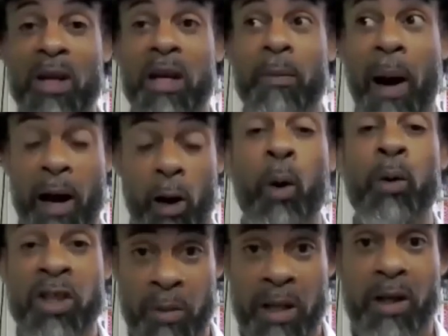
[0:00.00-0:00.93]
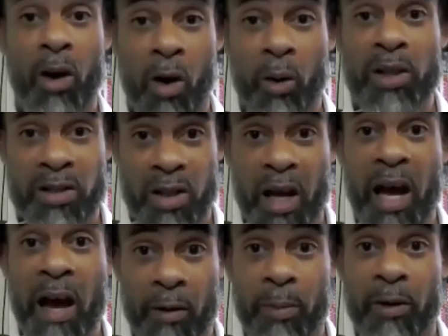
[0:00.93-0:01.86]
my ultimate goal is to
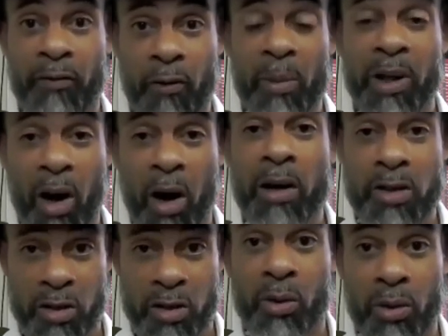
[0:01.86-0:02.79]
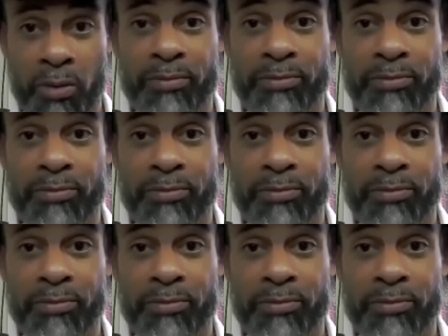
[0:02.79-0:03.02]
have a performing arts school.